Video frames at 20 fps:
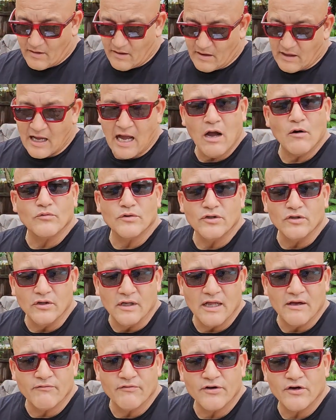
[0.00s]
how will you
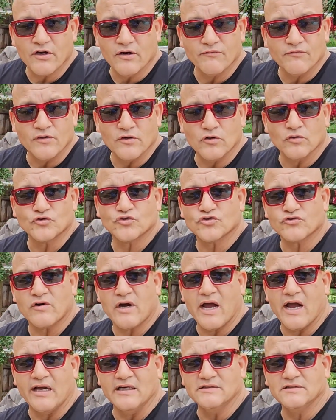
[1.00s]
ever know if you don't
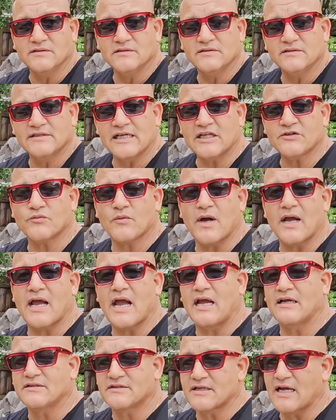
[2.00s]
try? That's
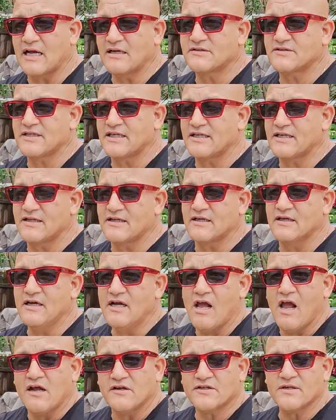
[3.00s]
why I say to
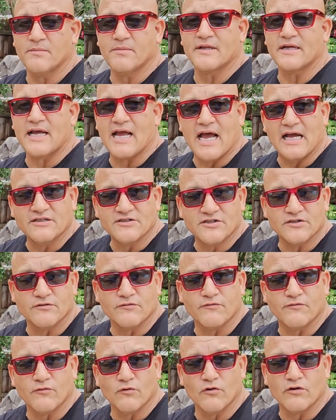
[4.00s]
some of the guys here in
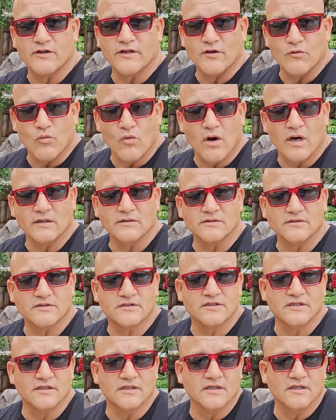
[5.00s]
Florida that want
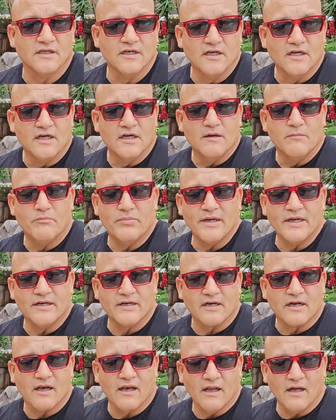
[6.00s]
to be in a
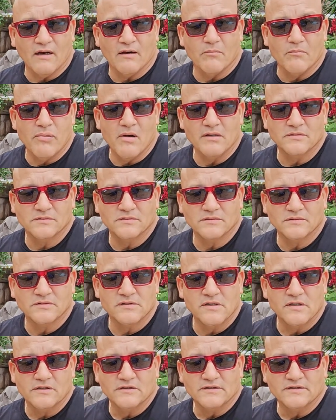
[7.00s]
club
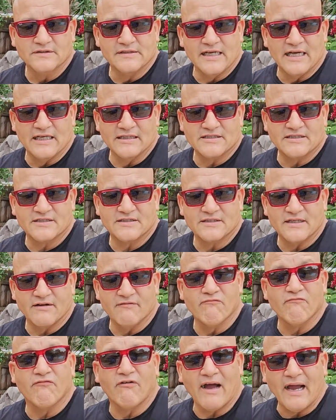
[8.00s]
that's
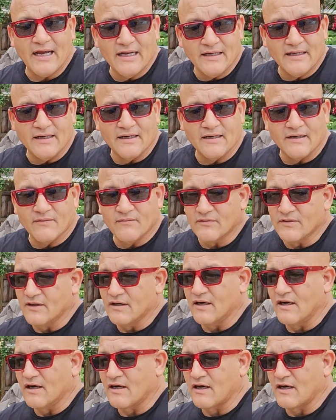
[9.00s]
inviting,
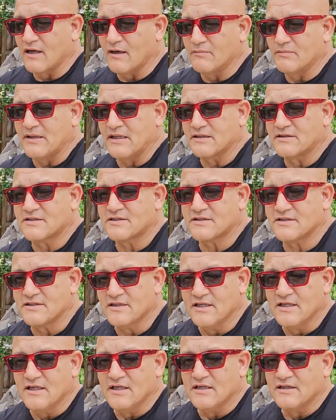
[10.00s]
a club that's
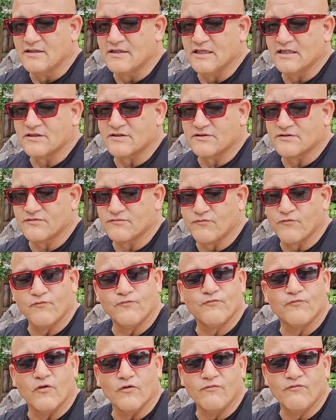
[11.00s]

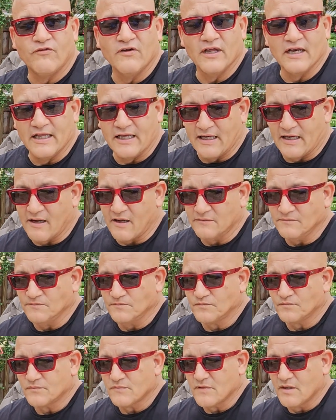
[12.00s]
fulfilling,
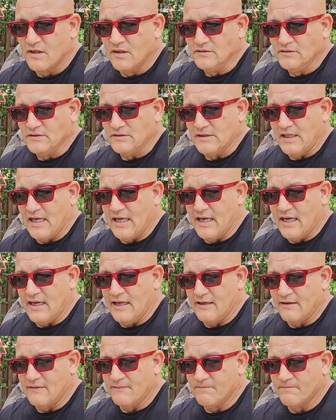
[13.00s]

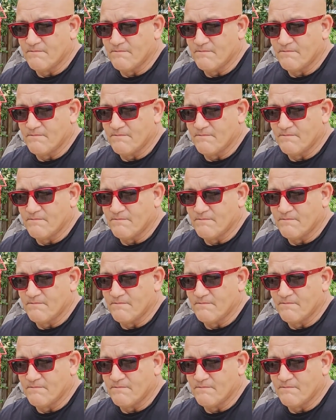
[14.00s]
and